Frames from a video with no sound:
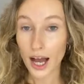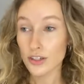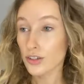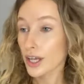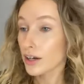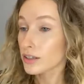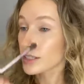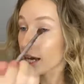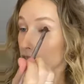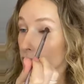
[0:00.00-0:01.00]
I do that on
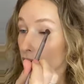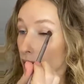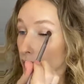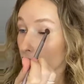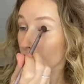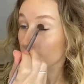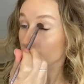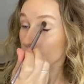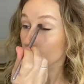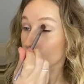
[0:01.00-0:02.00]
days when I'm like
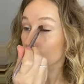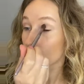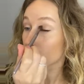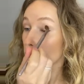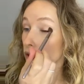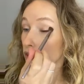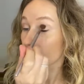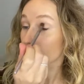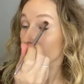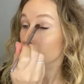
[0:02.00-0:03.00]
doing more
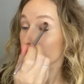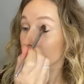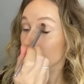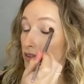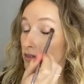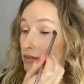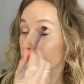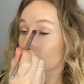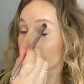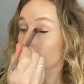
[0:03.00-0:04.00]

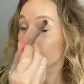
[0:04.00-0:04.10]
things.